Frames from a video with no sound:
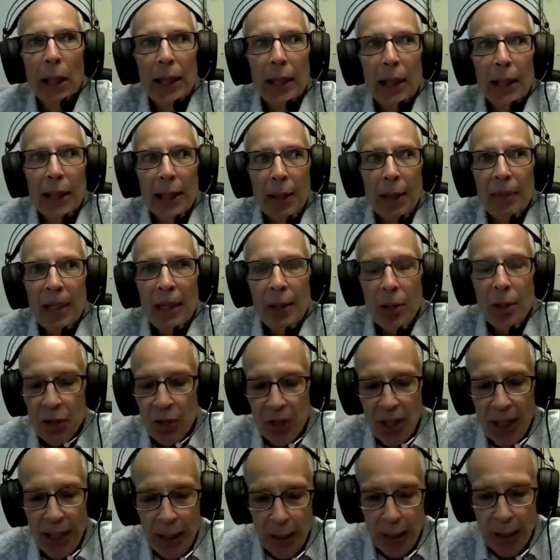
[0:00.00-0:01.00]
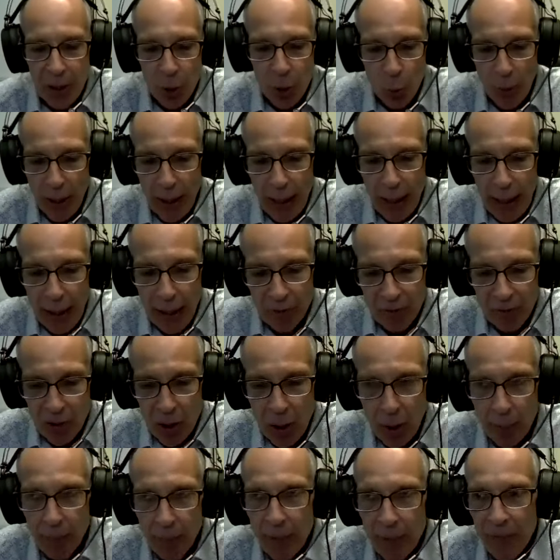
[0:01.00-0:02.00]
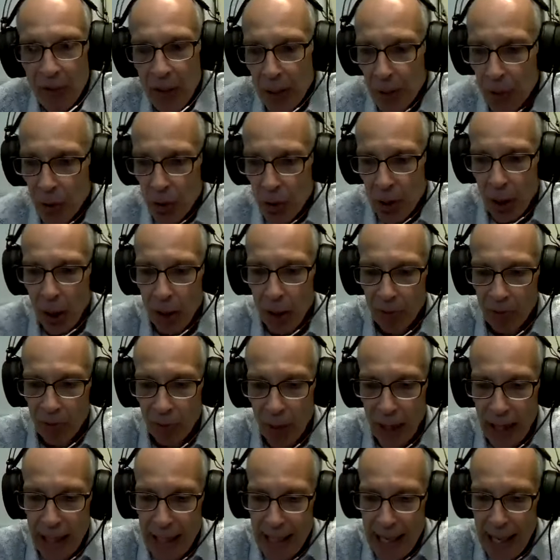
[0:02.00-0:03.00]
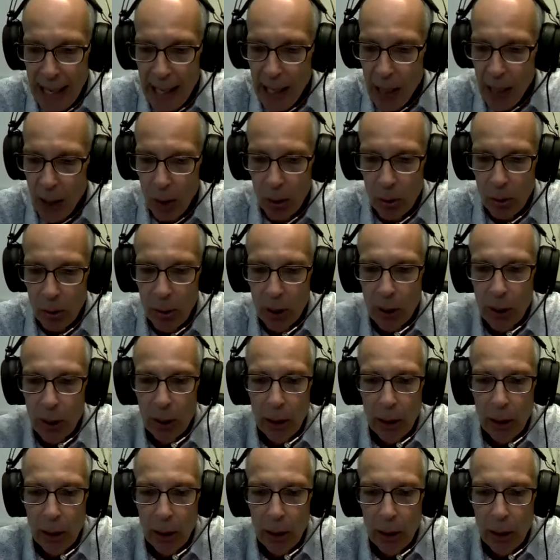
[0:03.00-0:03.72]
Let me just say it this way. If some of this stuff right now,